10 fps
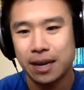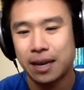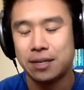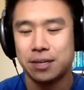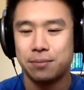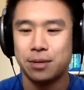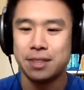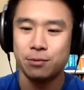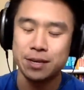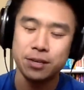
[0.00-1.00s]
And
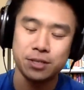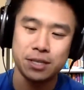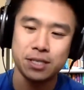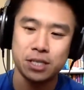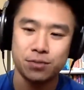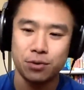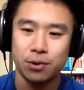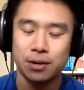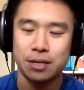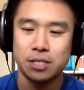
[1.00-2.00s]
what we use these things
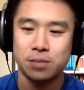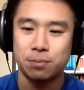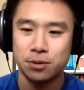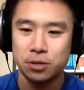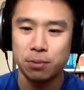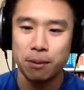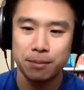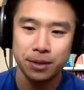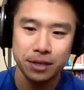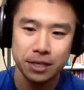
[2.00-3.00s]
for is to produce
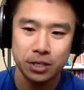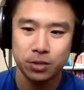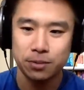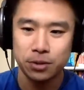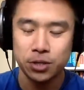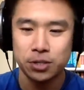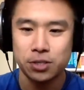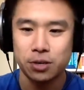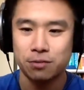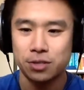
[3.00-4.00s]
probability
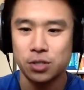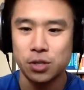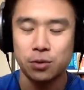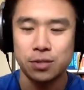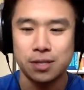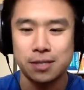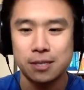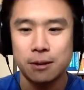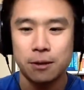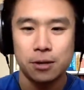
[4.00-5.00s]
distributions over sequences.